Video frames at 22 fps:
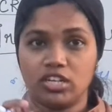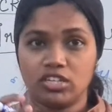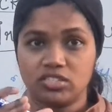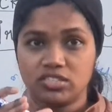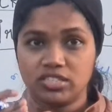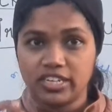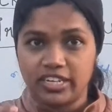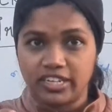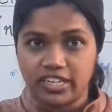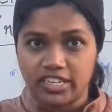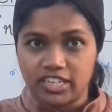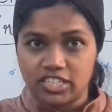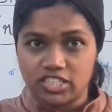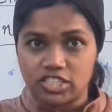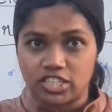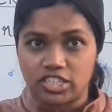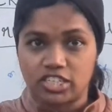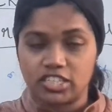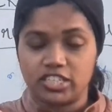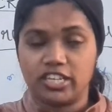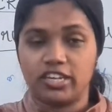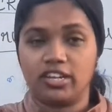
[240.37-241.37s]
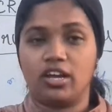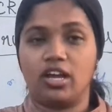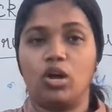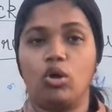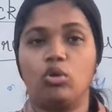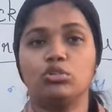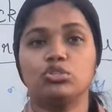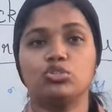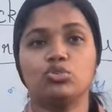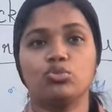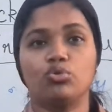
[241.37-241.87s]
is the intensity, then
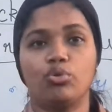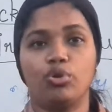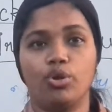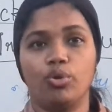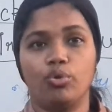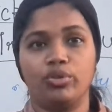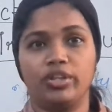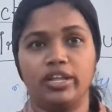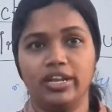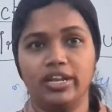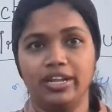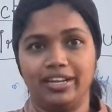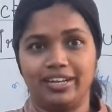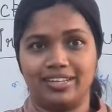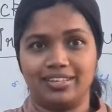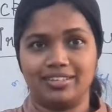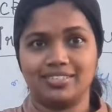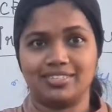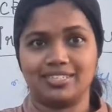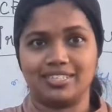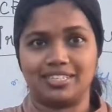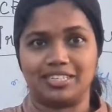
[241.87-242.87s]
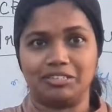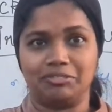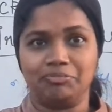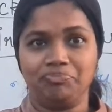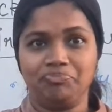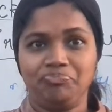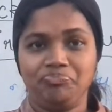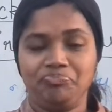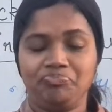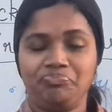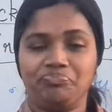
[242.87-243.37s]
also note down the intensity.
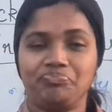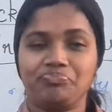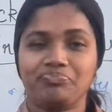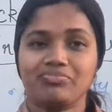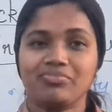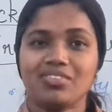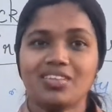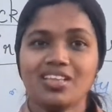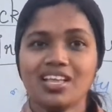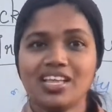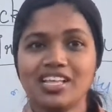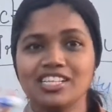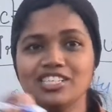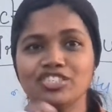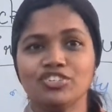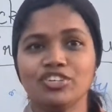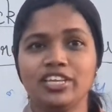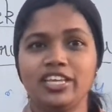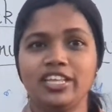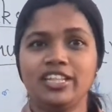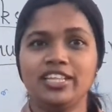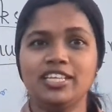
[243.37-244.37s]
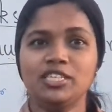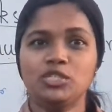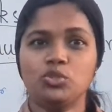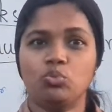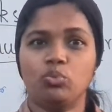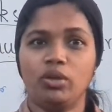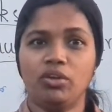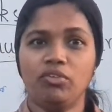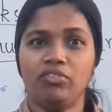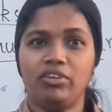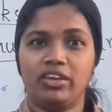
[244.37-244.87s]
So in this
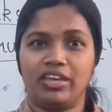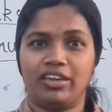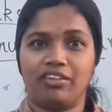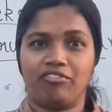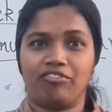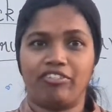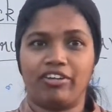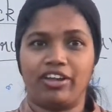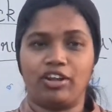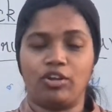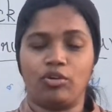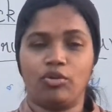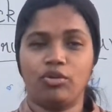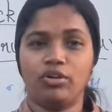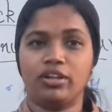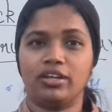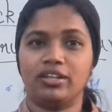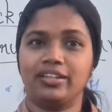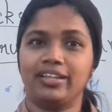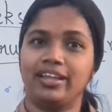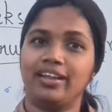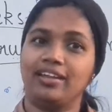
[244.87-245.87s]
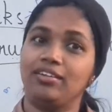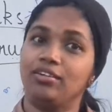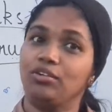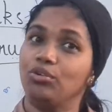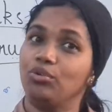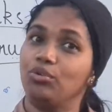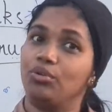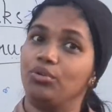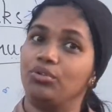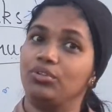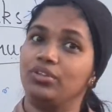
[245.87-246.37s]
way we can find out,
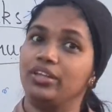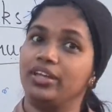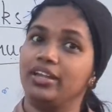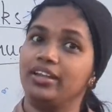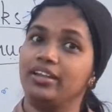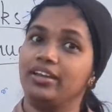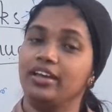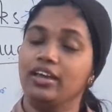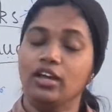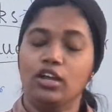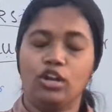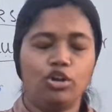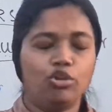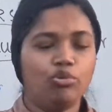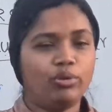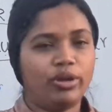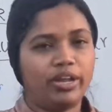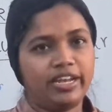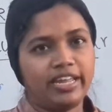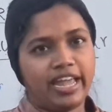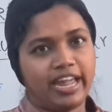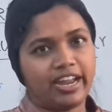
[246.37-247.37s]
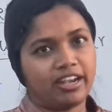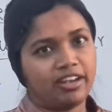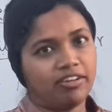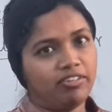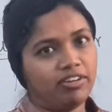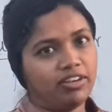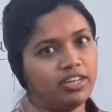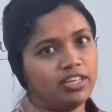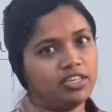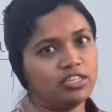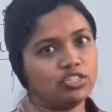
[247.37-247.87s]
then do any
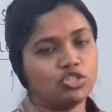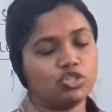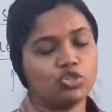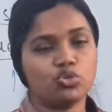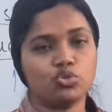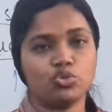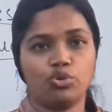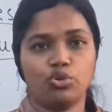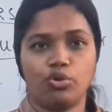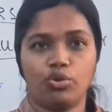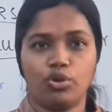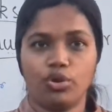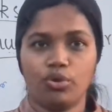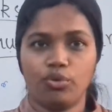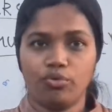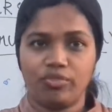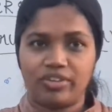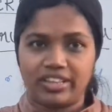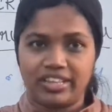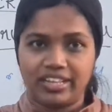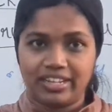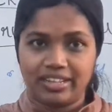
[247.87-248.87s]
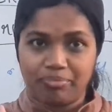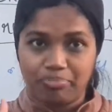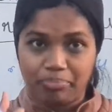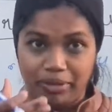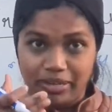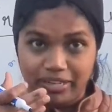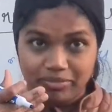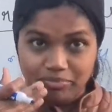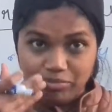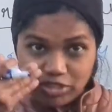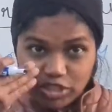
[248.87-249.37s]
activities. So note down whether the
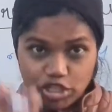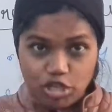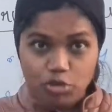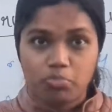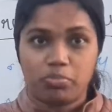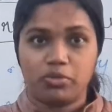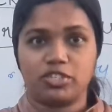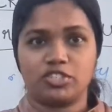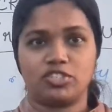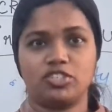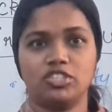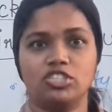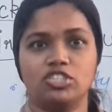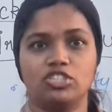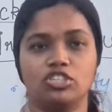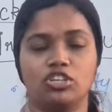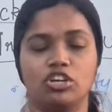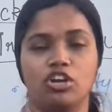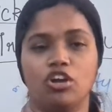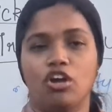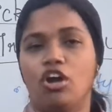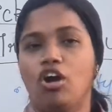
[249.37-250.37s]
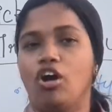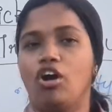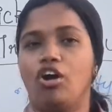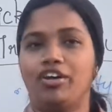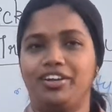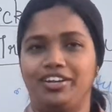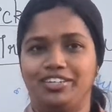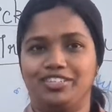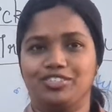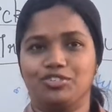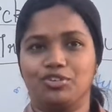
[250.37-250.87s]
pain still persists or
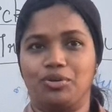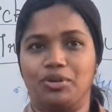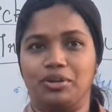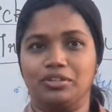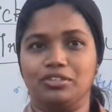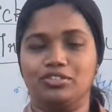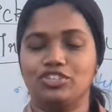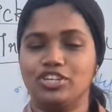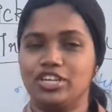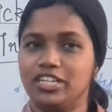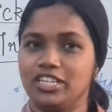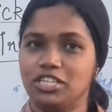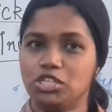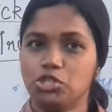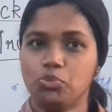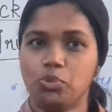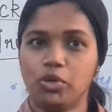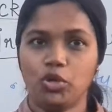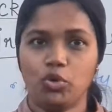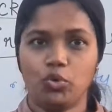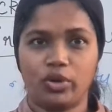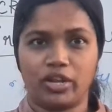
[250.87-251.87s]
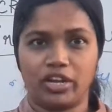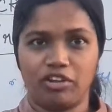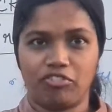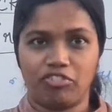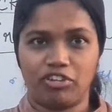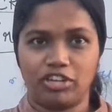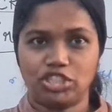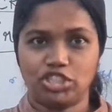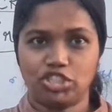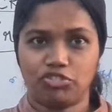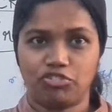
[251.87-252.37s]
it's gone. So in this way you can
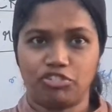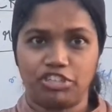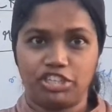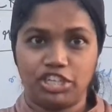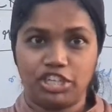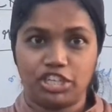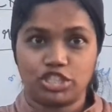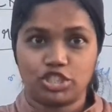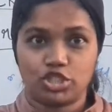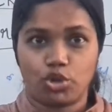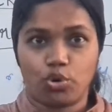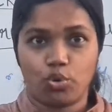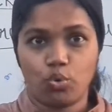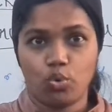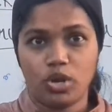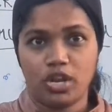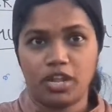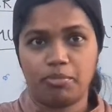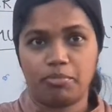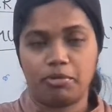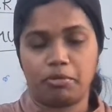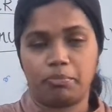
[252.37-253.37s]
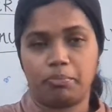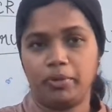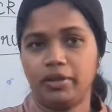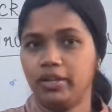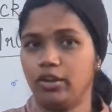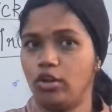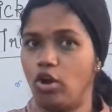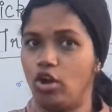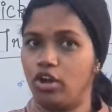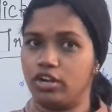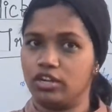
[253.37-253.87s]
differentiate whether it is a true labor pain
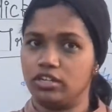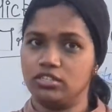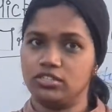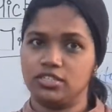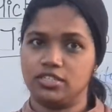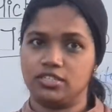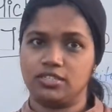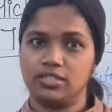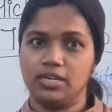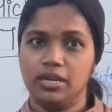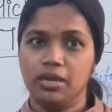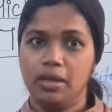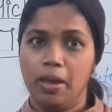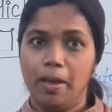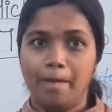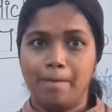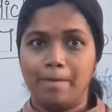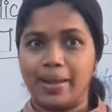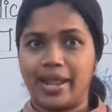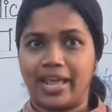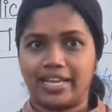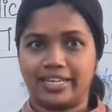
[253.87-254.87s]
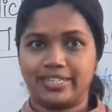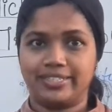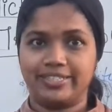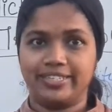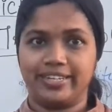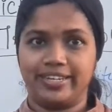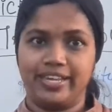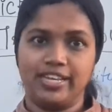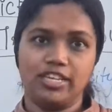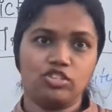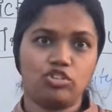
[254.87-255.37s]
or else it's a
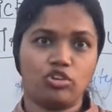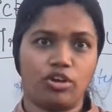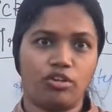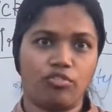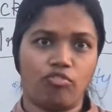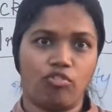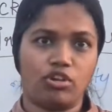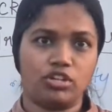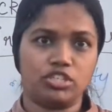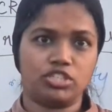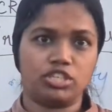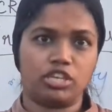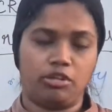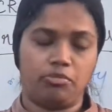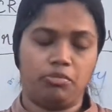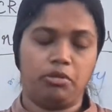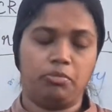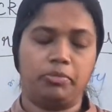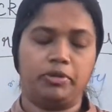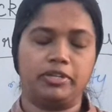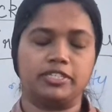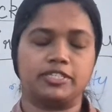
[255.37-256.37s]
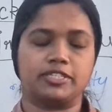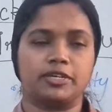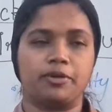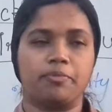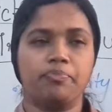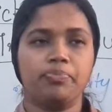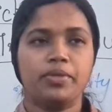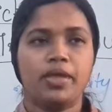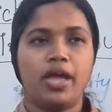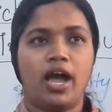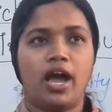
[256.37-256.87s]
Braxton Hicks or false labor pain.
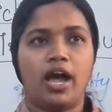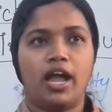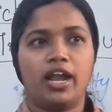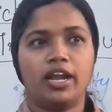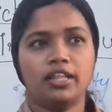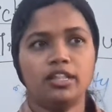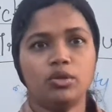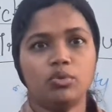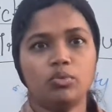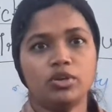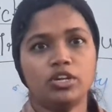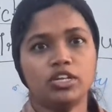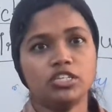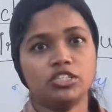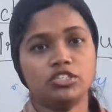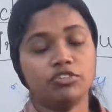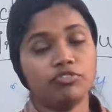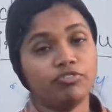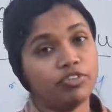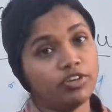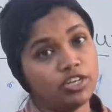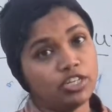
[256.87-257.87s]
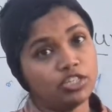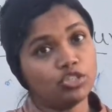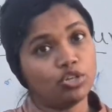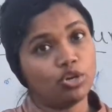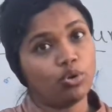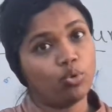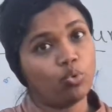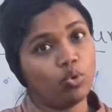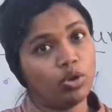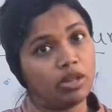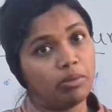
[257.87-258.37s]
Another one is, if it is a
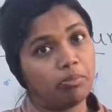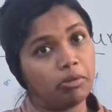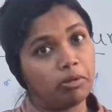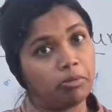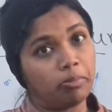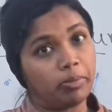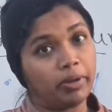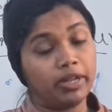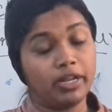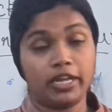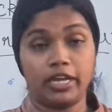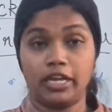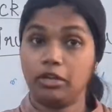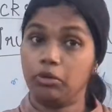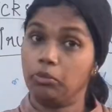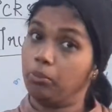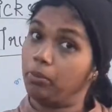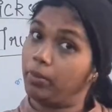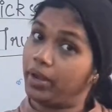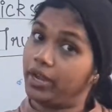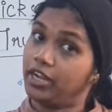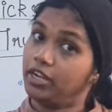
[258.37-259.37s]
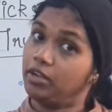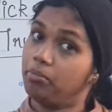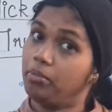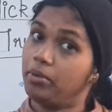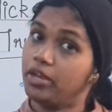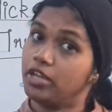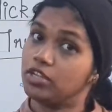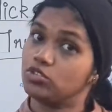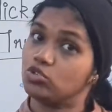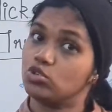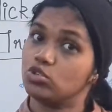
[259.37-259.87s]
true labor pain, it might be
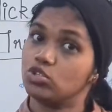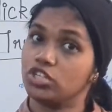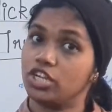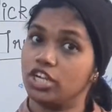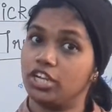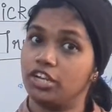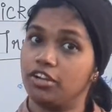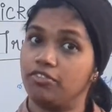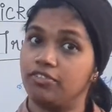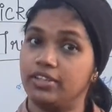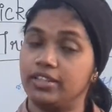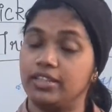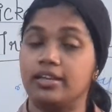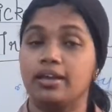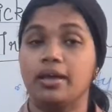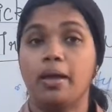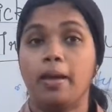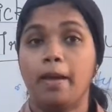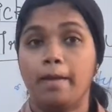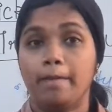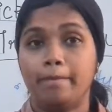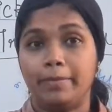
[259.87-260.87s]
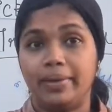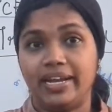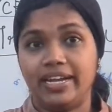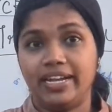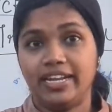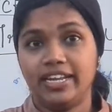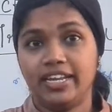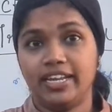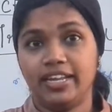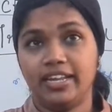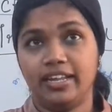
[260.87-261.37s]
associated with
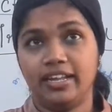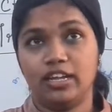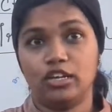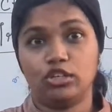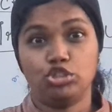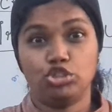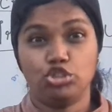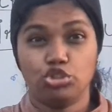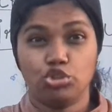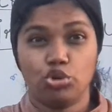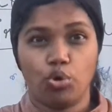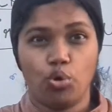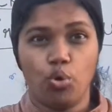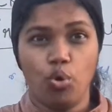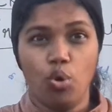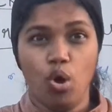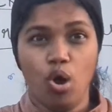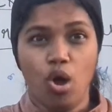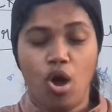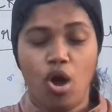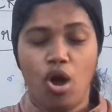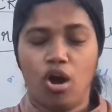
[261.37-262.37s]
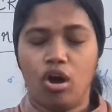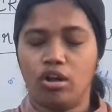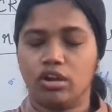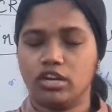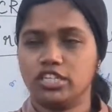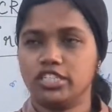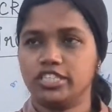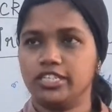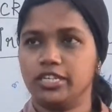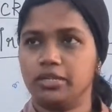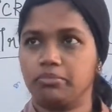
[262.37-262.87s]
bloody show, or
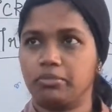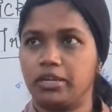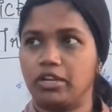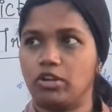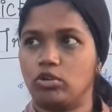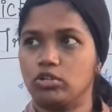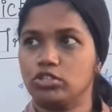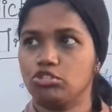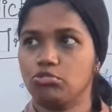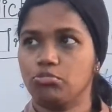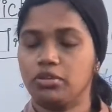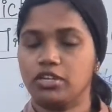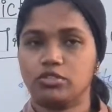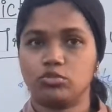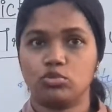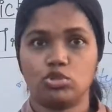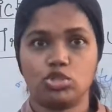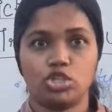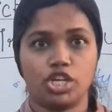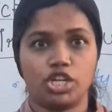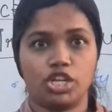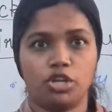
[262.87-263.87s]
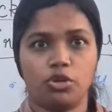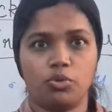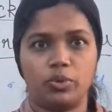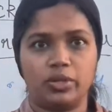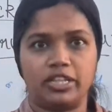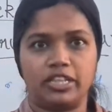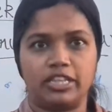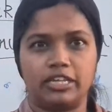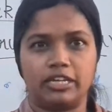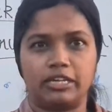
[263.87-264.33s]
else it might also be associated with